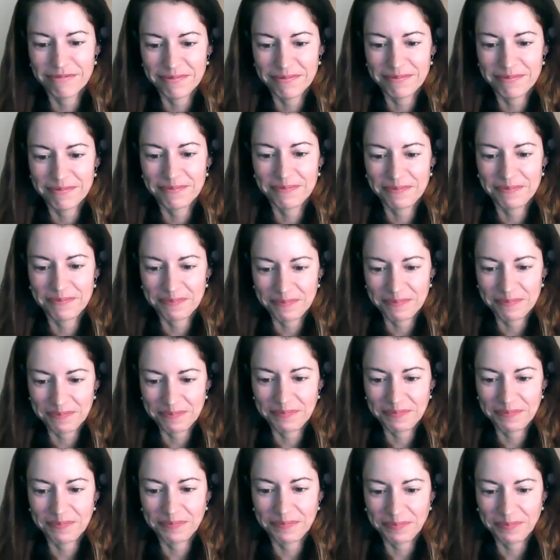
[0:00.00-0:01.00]
an
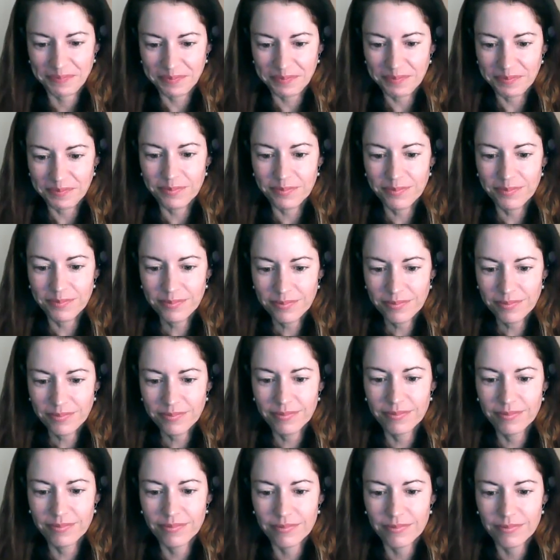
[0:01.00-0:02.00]
idle
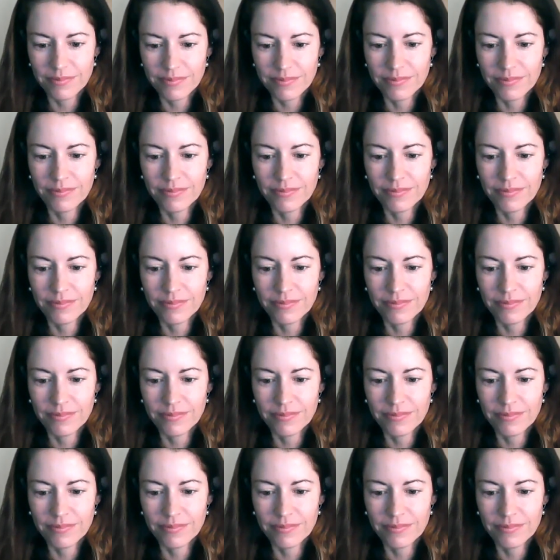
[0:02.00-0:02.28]
sort of a